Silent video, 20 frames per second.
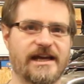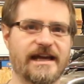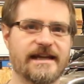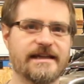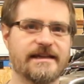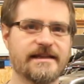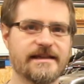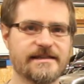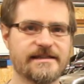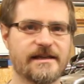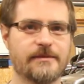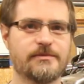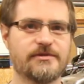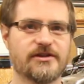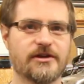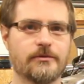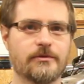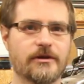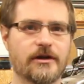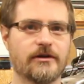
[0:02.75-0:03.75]
and in this
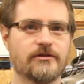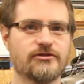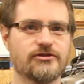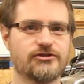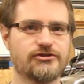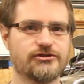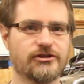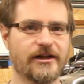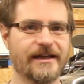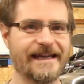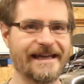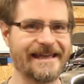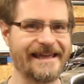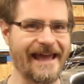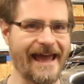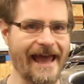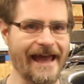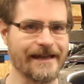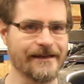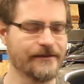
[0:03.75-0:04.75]
episode we're going to try
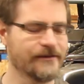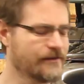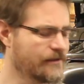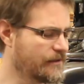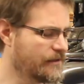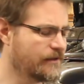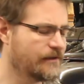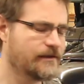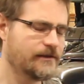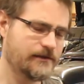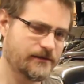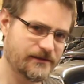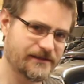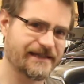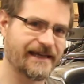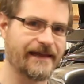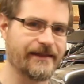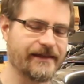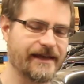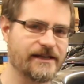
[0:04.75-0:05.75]
again to
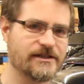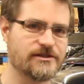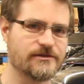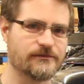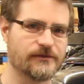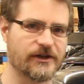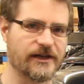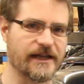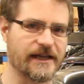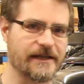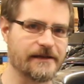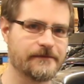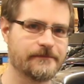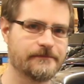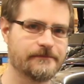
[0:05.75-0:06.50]
get the engine running.